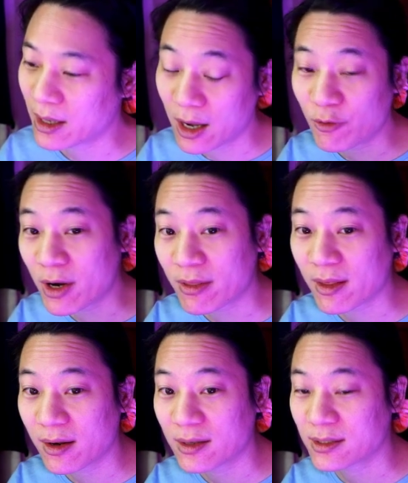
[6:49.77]
I read a
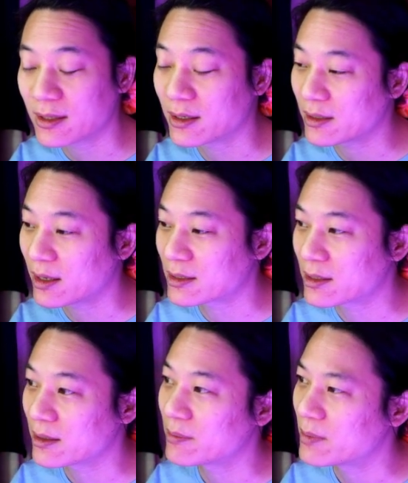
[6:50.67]
thing last night that's
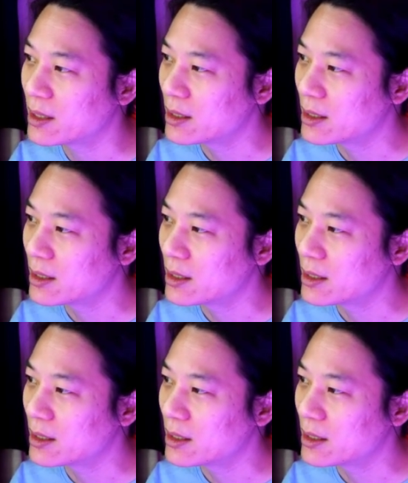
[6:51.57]
on